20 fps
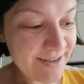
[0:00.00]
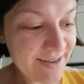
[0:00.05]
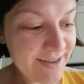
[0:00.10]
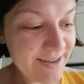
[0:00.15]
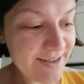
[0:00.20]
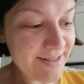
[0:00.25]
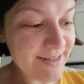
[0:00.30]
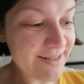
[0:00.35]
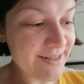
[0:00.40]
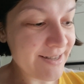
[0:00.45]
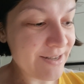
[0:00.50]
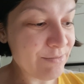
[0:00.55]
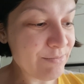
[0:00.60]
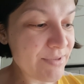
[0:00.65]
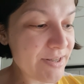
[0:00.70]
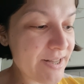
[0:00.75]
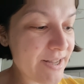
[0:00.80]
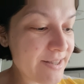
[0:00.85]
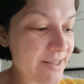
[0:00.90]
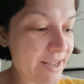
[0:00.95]
it seems
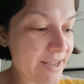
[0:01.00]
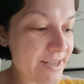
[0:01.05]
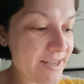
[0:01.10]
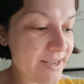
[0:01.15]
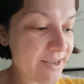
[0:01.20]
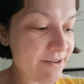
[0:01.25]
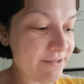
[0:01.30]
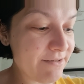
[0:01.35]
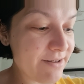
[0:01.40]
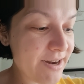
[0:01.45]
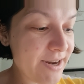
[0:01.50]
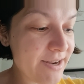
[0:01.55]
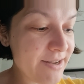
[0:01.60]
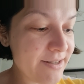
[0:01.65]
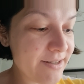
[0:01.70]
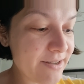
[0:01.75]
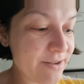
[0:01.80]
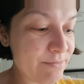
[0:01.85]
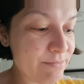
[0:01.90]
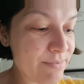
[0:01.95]
that I can write
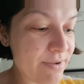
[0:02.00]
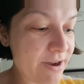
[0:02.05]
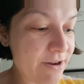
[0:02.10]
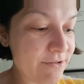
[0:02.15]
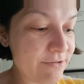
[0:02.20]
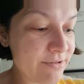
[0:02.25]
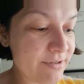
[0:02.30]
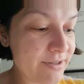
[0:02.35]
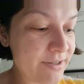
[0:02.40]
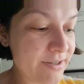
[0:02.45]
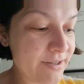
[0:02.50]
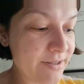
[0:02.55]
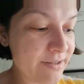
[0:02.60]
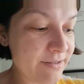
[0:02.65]
about